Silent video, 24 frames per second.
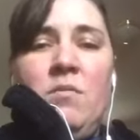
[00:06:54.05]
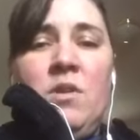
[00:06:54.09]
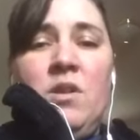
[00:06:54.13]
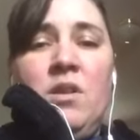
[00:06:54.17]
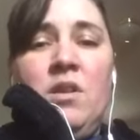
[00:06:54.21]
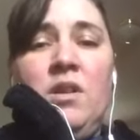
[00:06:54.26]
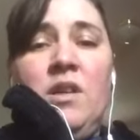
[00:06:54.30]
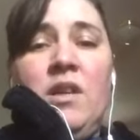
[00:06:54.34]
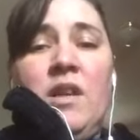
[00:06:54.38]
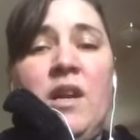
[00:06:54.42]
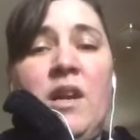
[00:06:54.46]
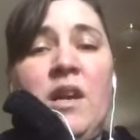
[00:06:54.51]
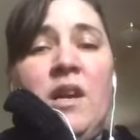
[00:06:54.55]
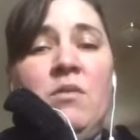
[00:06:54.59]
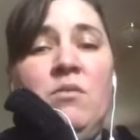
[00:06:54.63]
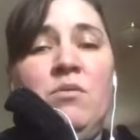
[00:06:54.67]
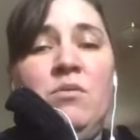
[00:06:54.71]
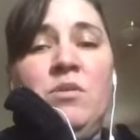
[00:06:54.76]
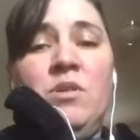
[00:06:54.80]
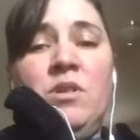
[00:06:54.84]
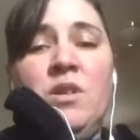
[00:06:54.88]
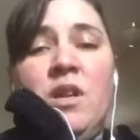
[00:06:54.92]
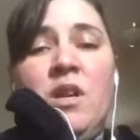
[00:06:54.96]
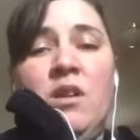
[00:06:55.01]
Yeah,
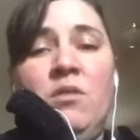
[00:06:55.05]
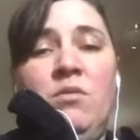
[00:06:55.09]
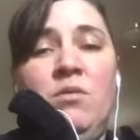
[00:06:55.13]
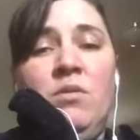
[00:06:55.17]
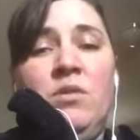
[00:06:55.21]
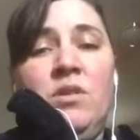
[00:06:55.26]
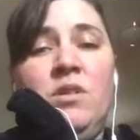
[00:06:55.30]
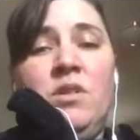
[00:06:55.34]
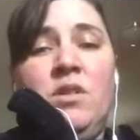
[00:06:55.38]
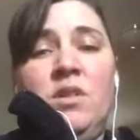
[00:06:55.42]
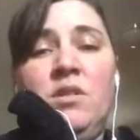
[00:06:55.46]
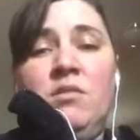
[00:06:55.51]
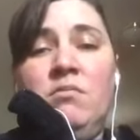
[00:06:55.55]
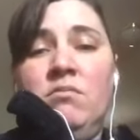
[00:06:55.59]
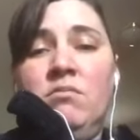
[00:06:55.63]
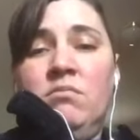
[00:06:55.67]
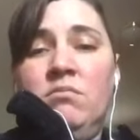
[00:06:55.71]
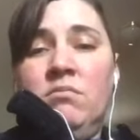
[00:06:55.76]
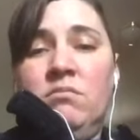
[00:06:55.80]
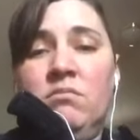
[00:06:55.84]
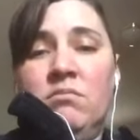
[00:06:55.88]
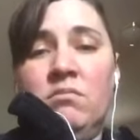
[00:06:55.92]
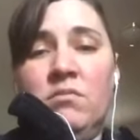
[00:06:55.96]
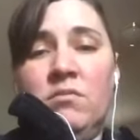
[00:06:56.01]

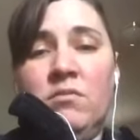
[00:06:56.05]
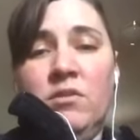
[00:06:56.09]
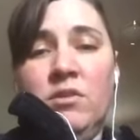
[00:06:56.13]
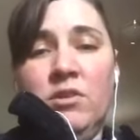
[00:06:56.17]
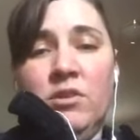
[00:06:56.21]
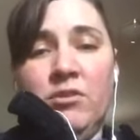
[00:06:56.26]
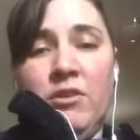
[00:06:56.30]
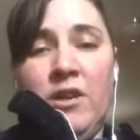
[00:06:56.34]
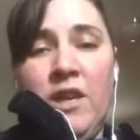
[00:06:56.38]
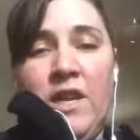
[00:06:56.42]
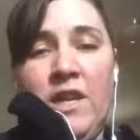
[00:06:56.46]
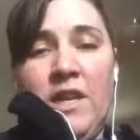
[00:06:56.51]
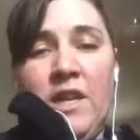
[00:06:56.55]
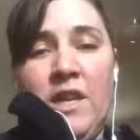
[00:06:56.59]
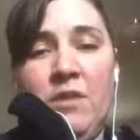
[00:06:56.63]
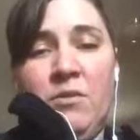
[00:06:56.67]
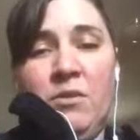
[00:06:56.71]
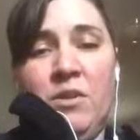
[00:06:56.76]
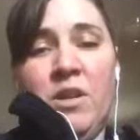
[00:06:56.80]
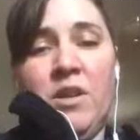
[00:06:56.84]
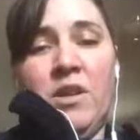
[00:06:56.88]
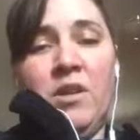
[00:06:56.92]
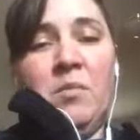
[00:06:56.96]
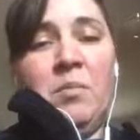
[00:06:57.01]
Lorraine, I
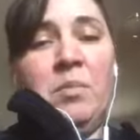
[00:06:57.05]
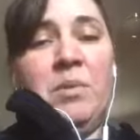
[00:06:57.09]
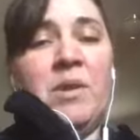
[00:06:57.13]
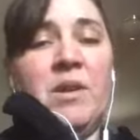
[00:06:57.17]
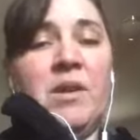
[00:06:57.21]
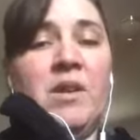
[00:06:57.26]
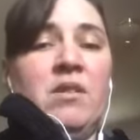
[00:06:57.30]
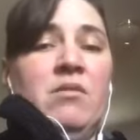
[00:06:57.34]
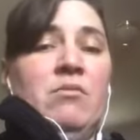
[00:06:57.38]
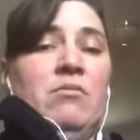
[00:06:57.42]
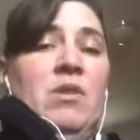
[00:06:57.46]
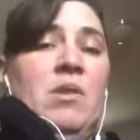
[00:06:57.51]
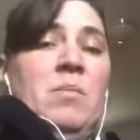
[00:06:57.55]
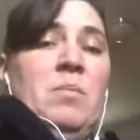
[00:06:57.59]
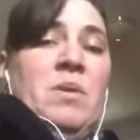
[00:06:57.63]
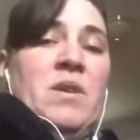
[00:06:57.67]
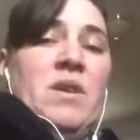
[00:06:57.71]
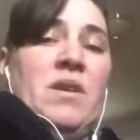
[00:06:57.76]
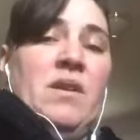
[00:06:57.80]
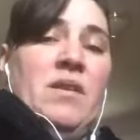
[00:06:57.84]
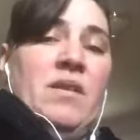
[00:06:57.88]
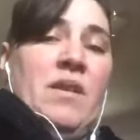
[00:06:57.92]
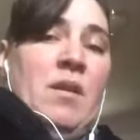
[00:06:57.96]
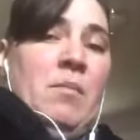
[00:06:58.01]
would unplug and
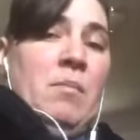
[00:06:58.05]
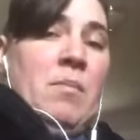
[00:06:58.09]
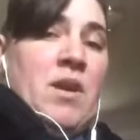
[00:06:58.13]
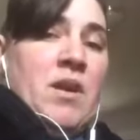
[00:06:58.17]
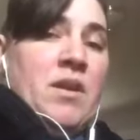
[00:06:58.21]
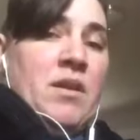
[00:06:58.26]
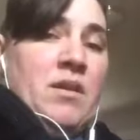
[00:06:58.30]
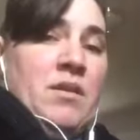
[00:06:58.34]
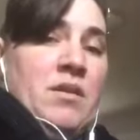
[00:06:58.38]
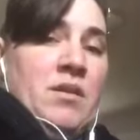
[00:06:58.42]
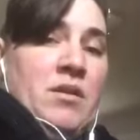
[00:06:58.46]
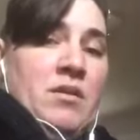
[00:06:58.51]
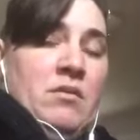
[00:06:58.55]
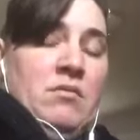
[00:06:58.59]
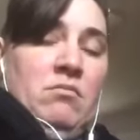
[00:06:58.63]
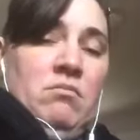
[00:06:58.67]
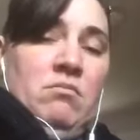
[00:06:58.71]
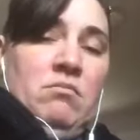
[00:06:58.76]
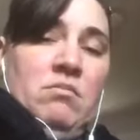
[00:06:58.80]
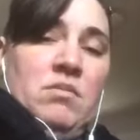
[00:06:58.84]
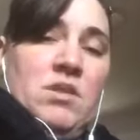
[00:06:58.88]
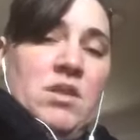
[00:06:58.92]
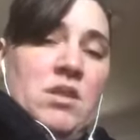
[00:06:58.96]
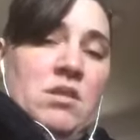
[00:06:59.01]
replug that monitor
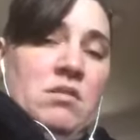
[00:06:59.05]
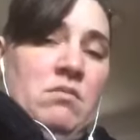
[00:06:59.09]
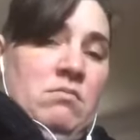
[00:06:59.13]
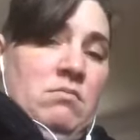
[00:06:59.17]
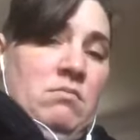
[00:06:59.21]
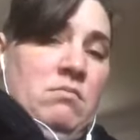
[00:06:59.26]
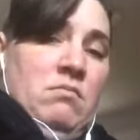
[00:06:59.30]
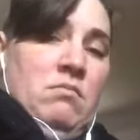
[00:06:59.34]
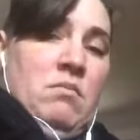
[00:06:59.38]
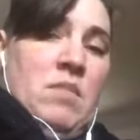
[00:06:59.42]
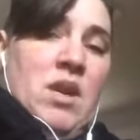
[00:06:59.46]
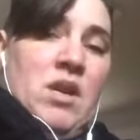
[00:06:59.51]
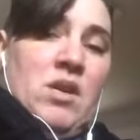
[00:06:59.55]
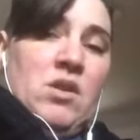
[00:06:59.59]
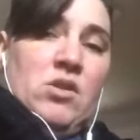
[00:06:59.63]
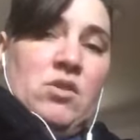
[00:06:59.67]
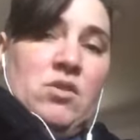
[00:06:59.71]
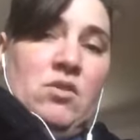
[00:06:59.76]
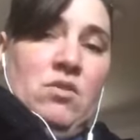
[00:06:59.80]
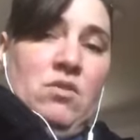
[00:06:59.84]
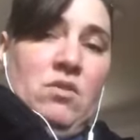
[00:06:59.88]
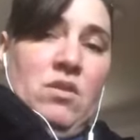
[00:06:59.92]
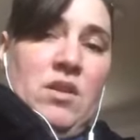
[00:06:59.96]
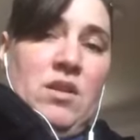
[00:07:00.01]
to make
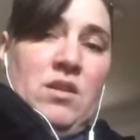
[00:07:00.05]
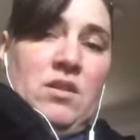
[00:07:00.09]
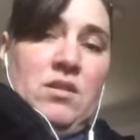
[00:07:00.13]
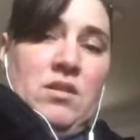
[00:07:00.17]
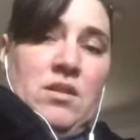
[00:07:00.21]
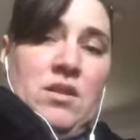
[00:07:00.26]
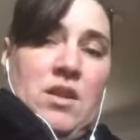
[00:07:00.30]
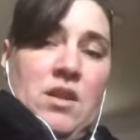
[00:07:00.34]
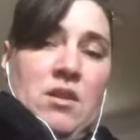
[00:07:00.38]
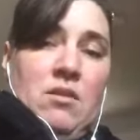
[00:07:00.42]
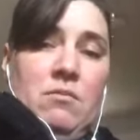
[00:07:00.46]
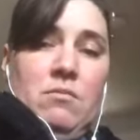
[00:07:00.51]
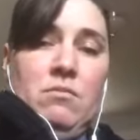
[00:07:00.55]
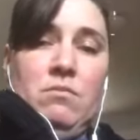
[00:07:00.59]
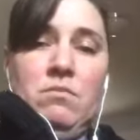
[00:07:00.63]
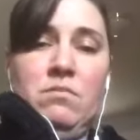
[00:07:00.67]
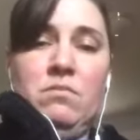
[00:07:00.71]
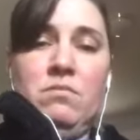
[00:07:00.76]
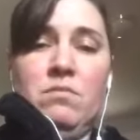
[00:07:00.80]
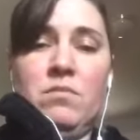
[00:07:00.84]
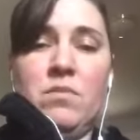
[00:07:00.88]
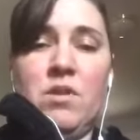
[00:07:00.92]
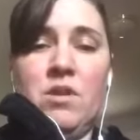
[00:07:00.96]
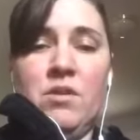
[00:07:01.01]
sure that
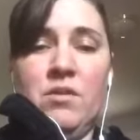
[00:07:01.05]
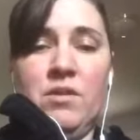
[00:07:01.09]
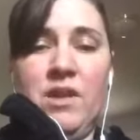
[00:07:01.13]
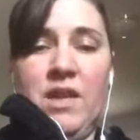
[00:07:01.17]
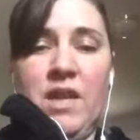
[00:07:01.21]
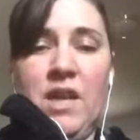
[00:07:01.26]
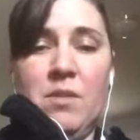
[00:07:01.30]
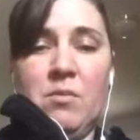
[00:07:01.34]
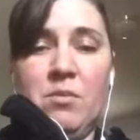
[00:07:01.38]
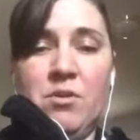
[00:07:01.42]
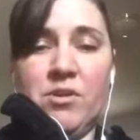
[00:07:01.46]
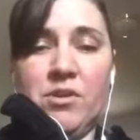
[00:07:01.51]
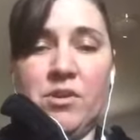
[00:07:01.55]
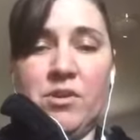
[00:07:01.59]
all the cables are